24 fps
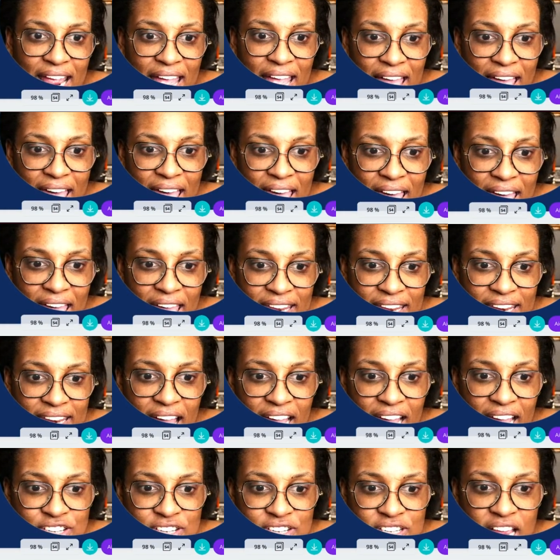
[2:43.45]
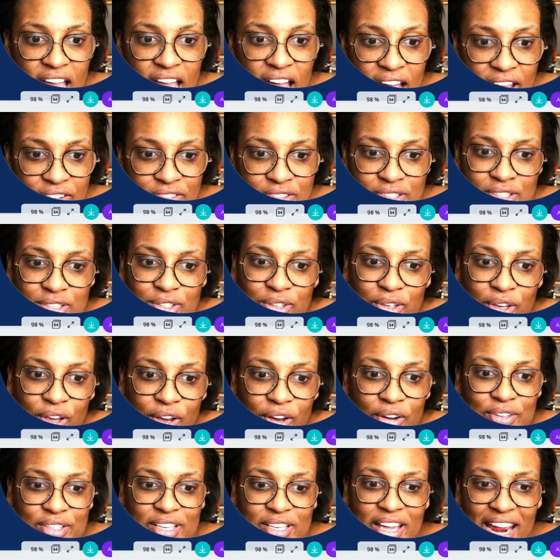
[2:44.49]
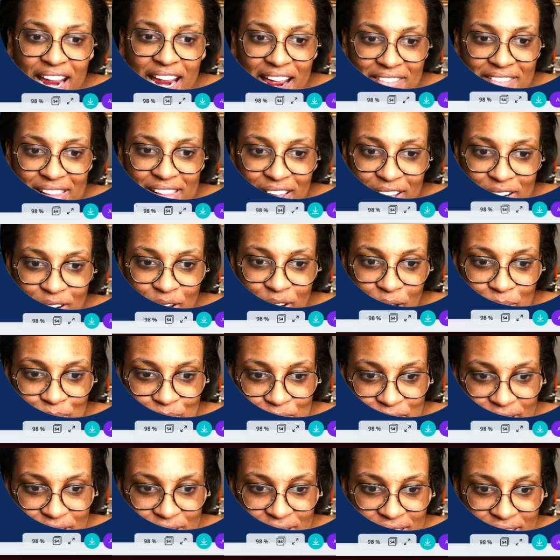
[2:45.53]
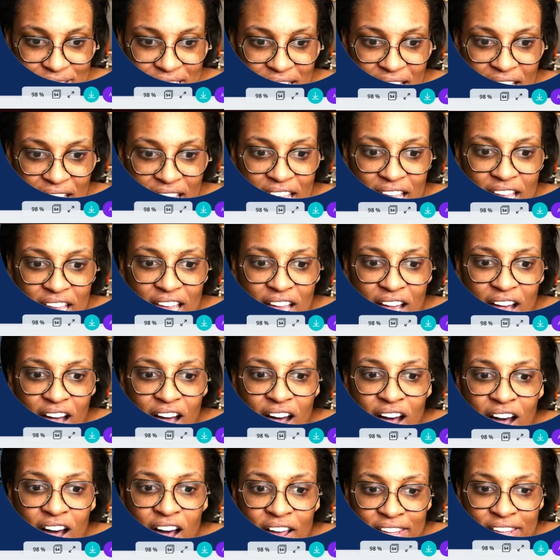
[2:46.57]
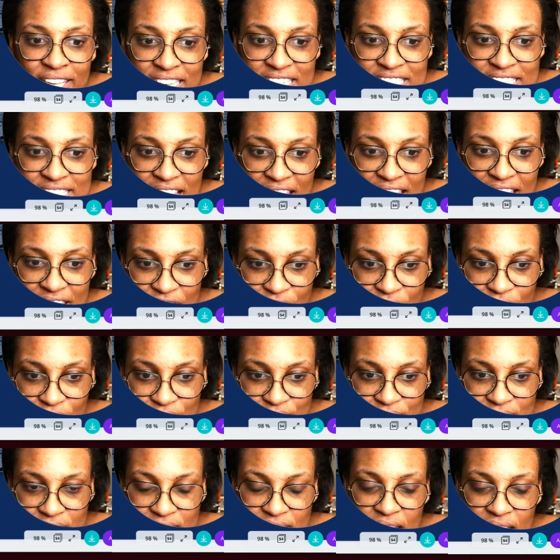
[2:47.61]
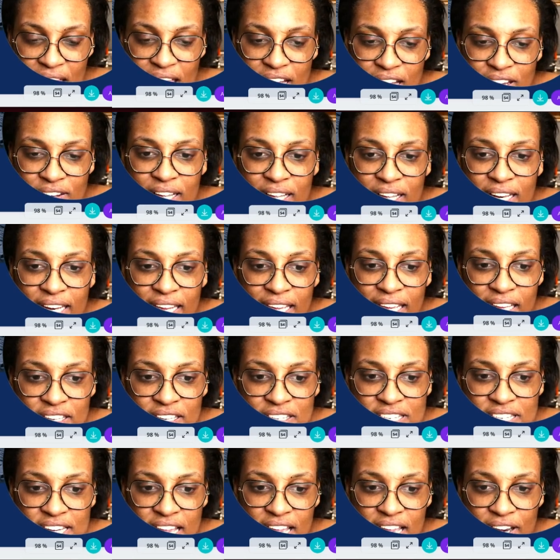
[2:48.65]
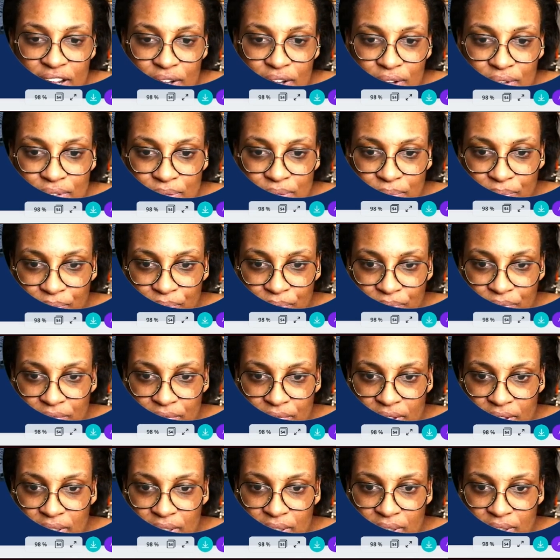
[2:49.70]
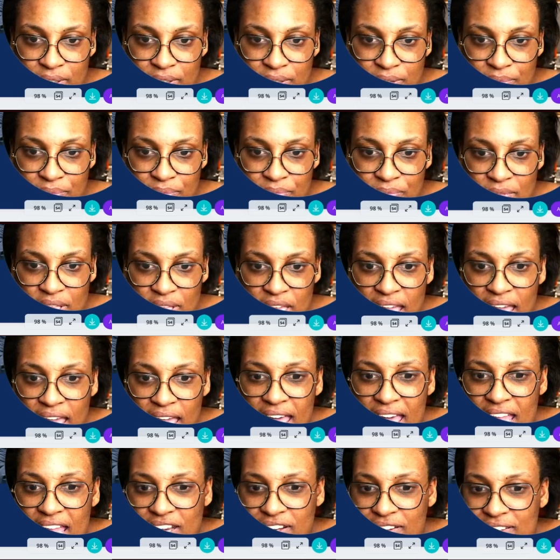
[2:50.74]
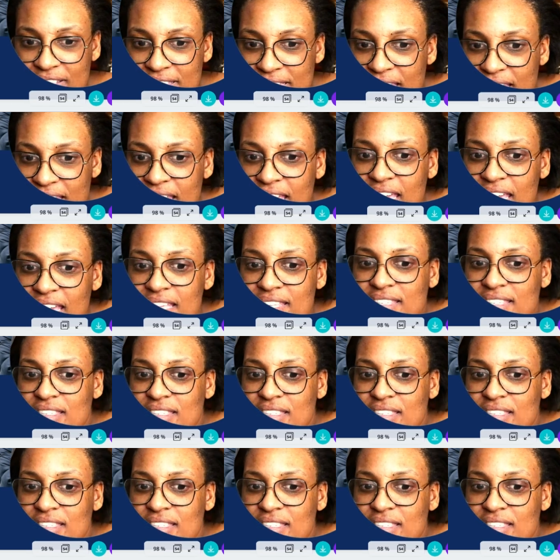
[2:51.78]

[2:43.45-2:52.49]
and I just have to go, so I have a lot of options, on shadows, and you click on shadows, and you see